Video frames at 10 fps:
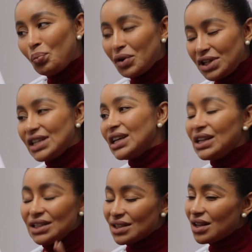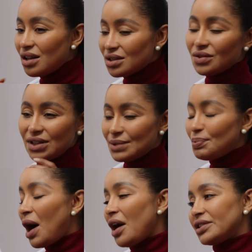body starts on this
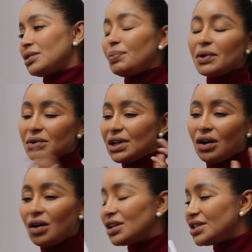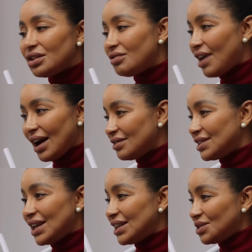path to building collagen around
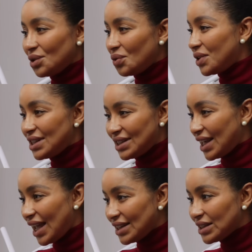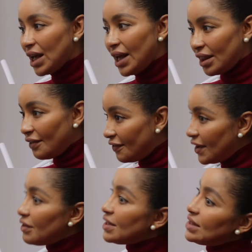it, doing all these things. The
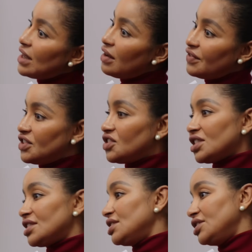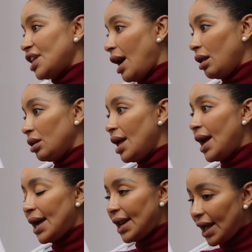filler itself is just a gel,
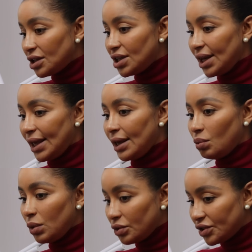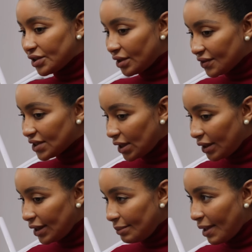and actually it will just sort of
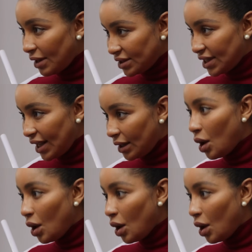slowly melt in.